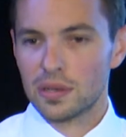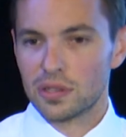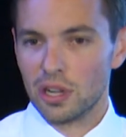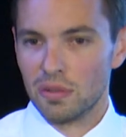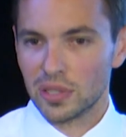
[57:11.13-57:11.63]

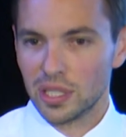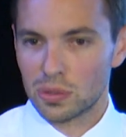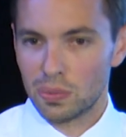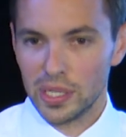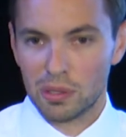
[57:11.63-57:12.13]
So hopefully
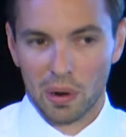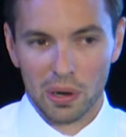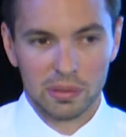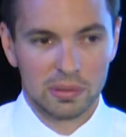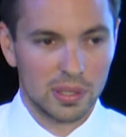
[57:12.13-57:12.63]
as we
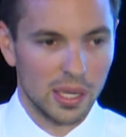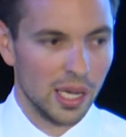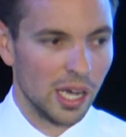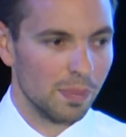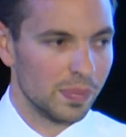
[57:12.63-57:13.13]
grow,
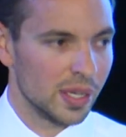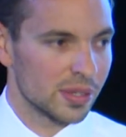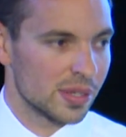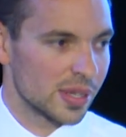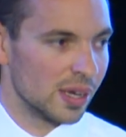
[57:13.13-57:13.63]

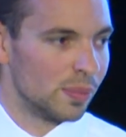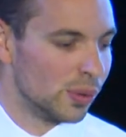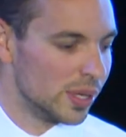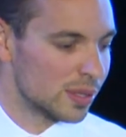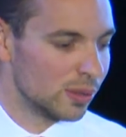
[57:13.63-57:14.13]
as I say, I'm
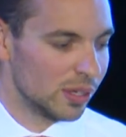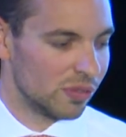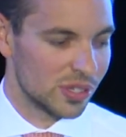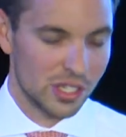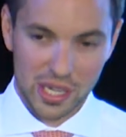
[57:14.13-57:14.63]
always looking
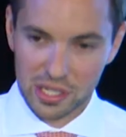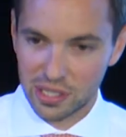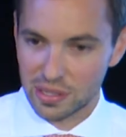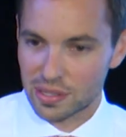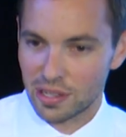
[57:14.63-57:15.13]
for
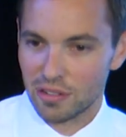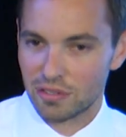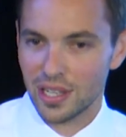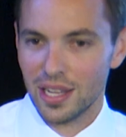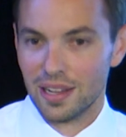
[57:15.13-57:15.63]
suggestions
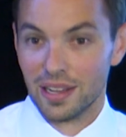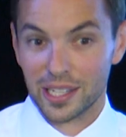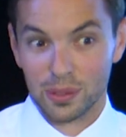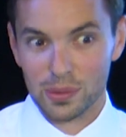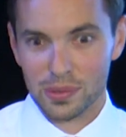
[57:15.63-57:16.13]
I
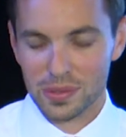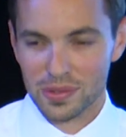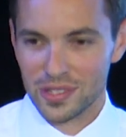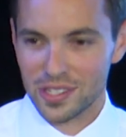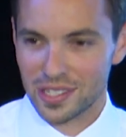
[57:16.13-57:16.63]
get all sorts
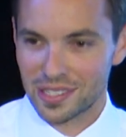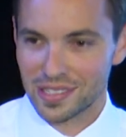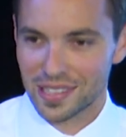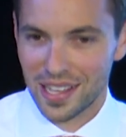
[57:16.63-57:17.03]
of suggestions,